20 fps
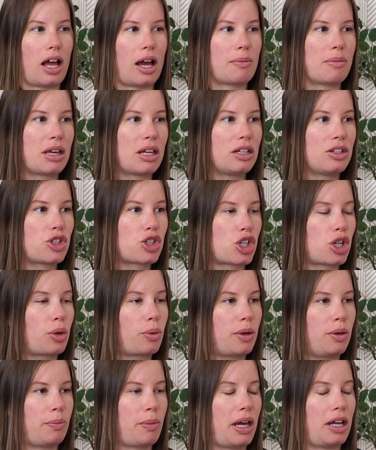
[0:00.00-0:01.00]
I mean, sure,
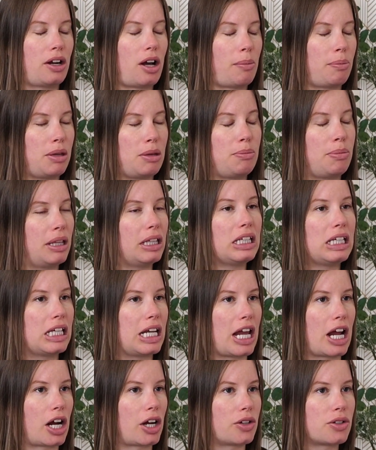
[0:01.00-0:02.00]
we might not be
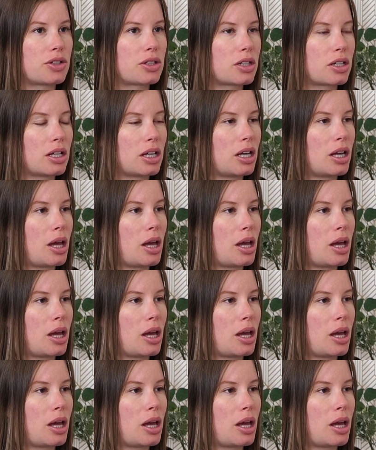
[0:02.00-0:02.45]
billionaires,